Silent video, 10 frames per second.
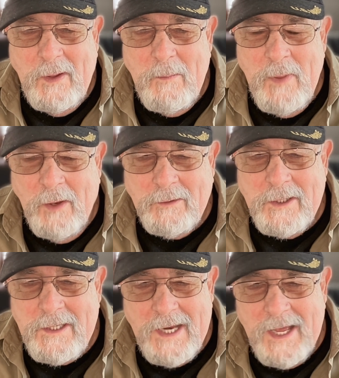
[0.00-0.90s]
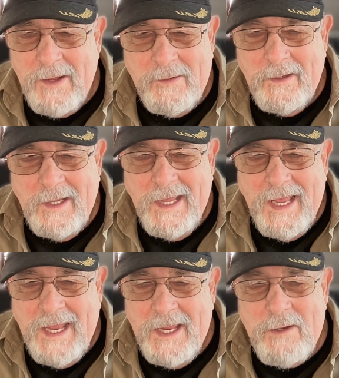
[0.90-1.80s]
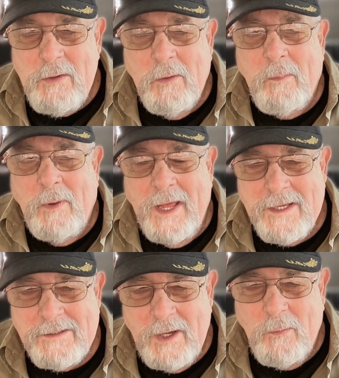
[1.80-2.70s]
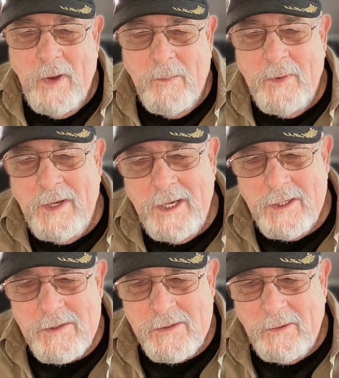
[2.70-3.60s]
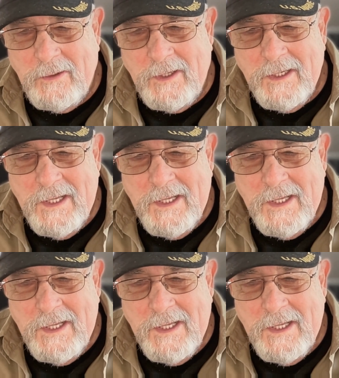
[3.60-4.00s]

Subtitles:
melt it down into a plastic weapon and insert